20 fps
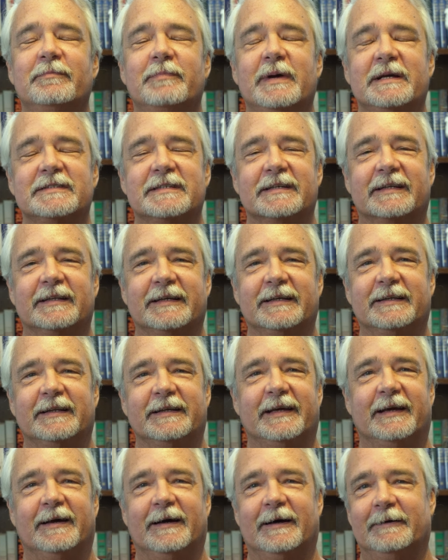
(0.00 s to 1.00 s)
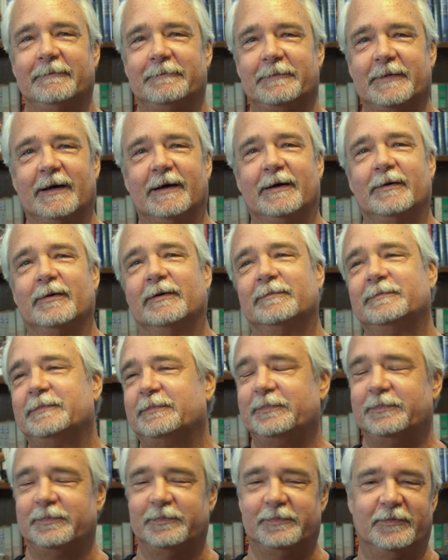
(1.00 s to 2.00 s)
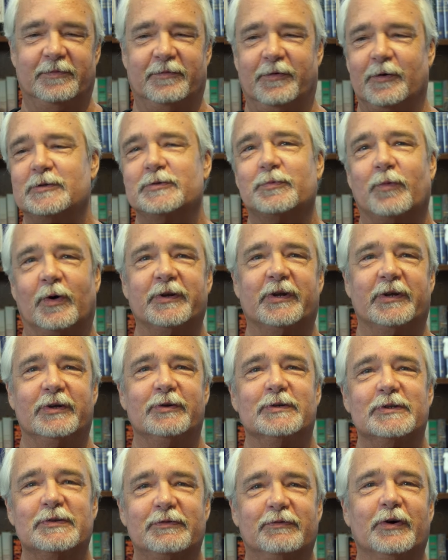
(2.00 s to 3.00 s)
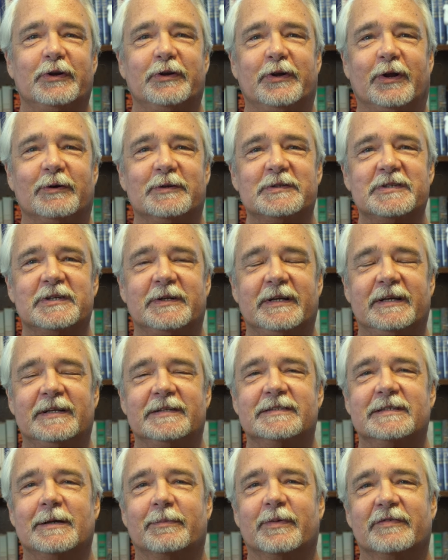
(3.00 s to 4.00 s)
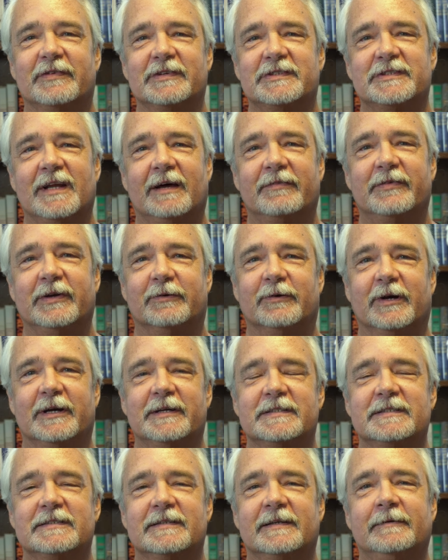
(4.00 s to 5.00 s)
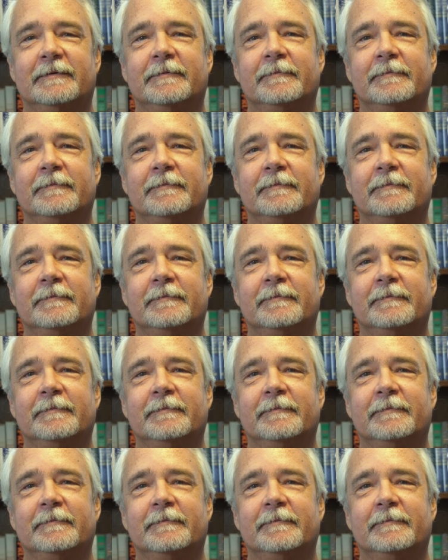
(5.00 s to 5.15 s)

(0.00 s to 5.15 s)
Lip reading: basically the first one to use footnotes in some of the stuff he writes.